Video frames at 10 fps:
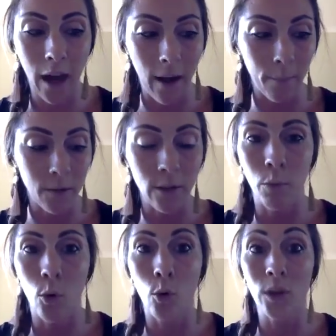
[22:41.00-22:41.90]

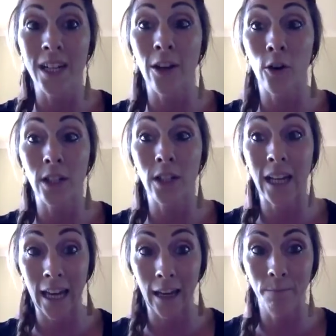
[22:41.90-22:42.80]
supporting her
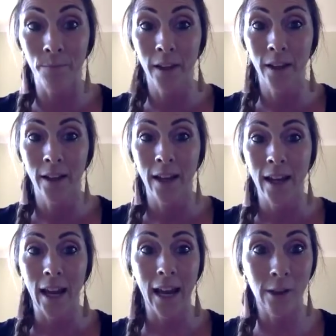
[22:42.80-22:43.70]
team
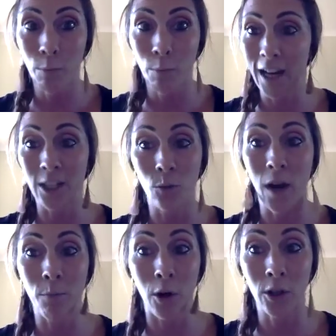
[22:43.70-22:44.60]
in the best
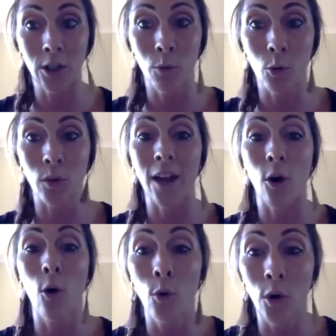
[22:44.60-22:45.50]
way possible. They
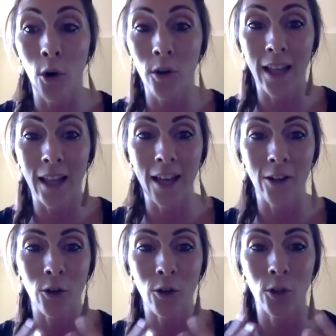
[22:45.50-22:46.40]
all know that they
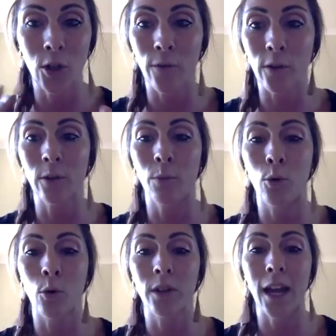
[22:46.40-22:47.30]
can use her for
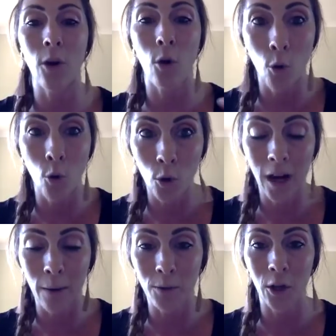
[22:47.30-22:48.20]
support. They all look
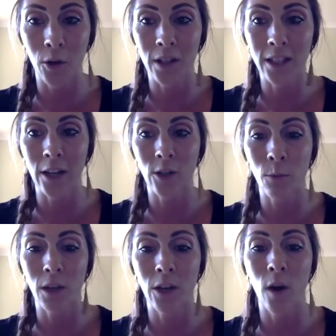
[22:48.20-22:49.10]
up to her in such a
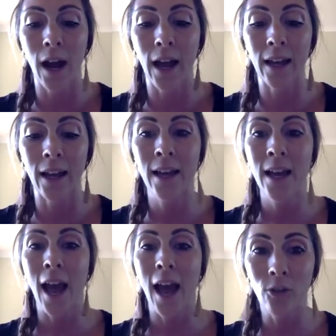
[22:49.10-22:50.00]
big way.
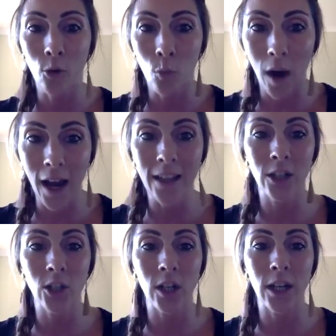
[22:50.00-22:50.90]
And the way that
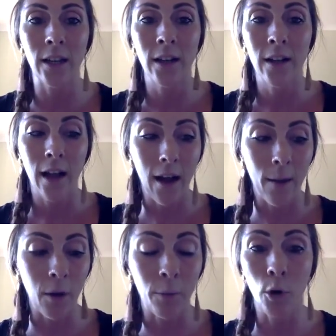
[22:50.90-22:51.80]
she
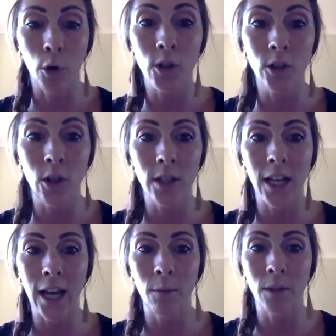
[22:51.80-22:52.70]
approaches her
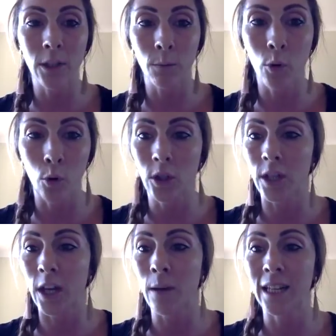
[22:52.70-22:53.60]
team and supports her
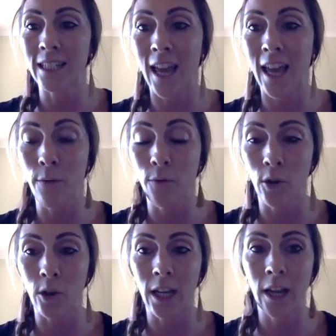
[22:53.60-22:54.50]
team and is there for her
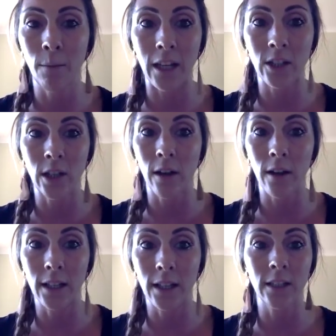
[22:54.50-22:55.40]
team
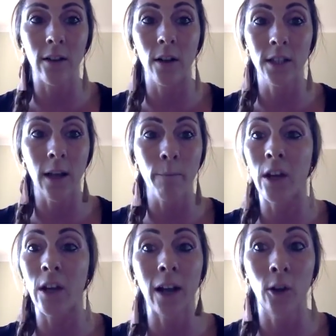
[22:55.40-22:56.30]
is
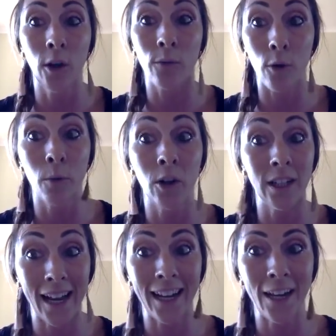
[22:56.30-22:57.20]
something I learn from on a
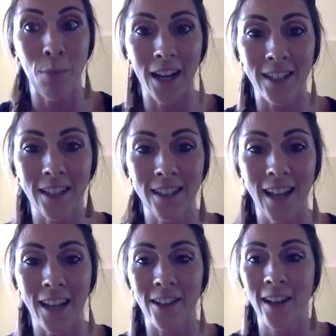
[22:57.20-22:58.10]
daily basis.
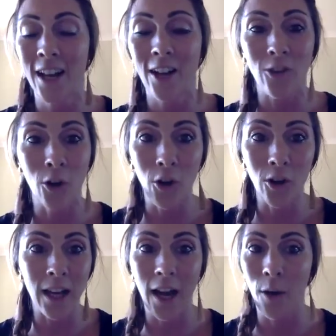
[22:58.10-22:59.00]
And not
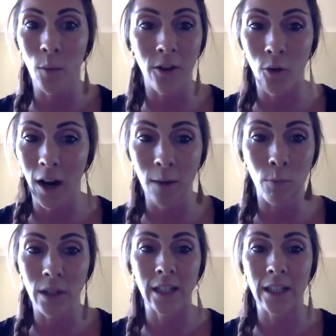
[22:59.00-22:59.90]
only are we a great
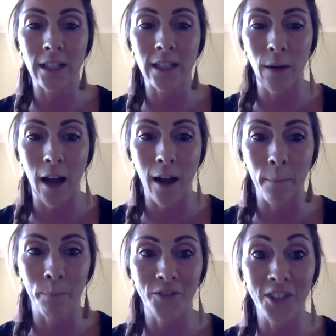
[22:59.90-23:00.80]
business
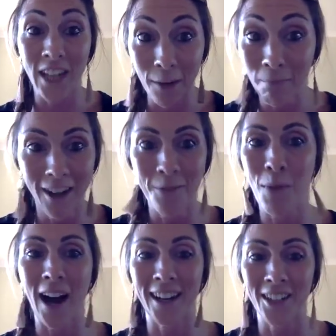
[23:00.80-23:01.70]
team
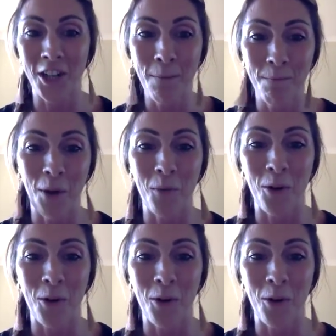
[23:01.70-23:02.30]
partnership, but we're